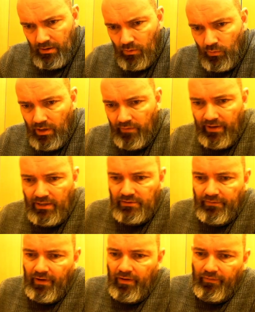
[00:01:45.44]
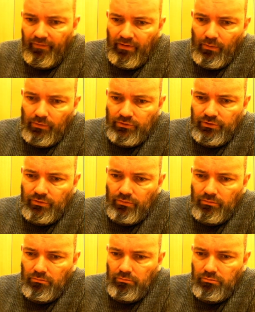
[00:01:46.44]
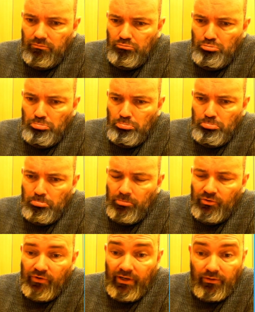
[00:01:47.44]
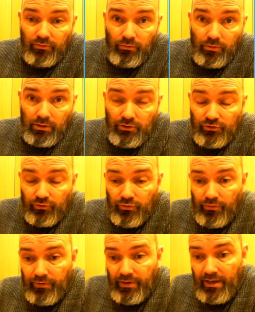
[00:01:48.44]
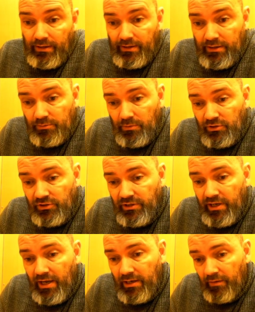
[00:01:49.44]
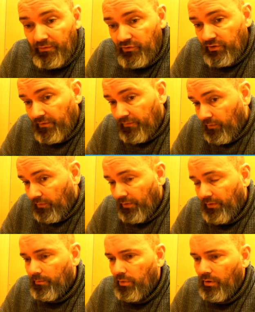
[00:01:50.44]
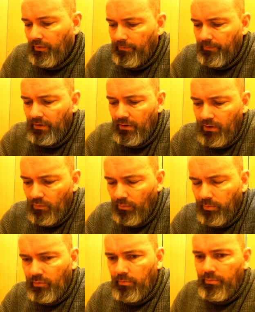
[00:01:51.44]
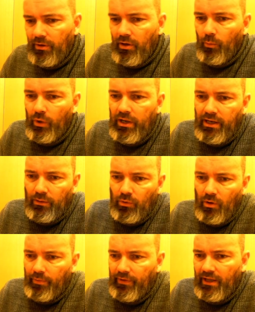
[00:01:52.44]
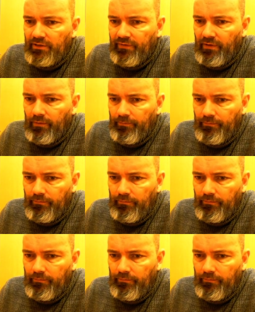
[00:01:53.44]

We have h5. He wants to try to uh, secure the knight as much as he can. If g4, then the pawn will become weak and we open the h file.